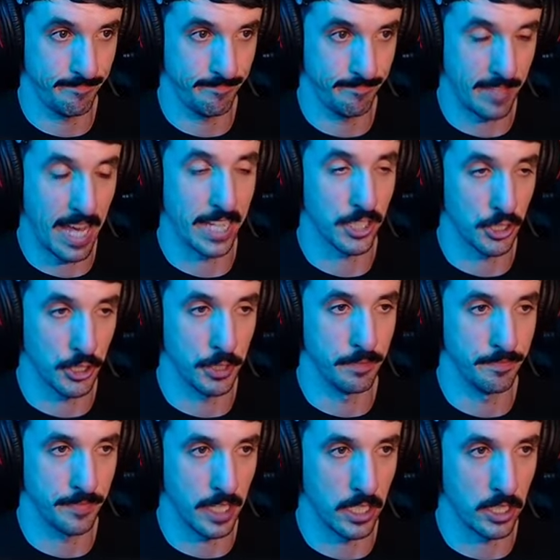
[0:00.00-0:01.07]
I actually do.
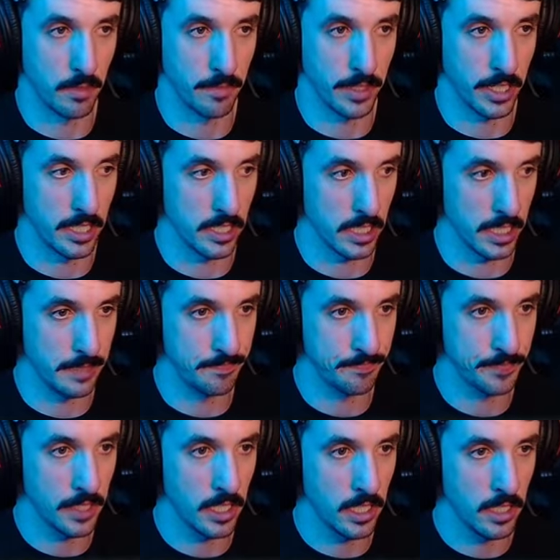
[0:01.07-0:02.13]
I jump very easily.
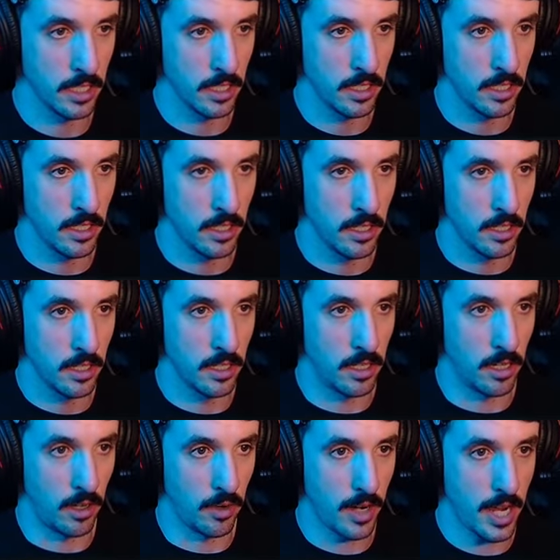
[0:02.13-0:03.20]

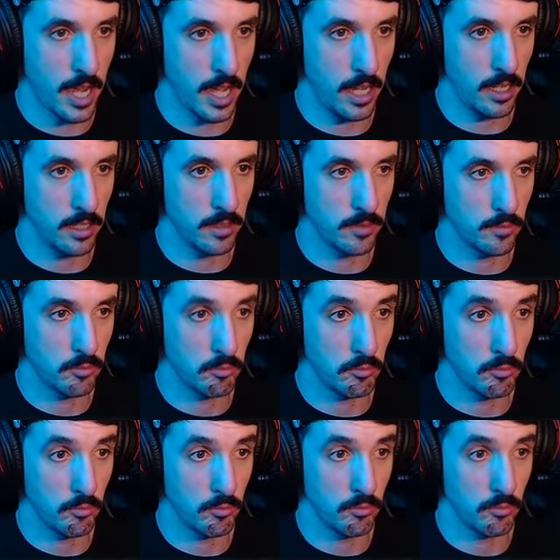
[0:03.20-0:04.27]
All right. You're gonna
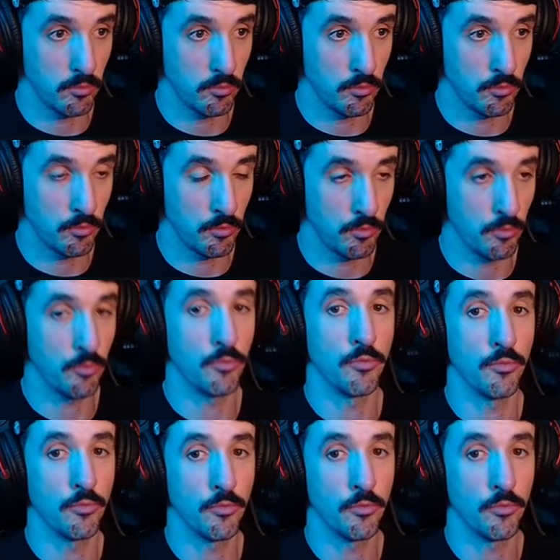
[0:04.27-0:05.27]
die.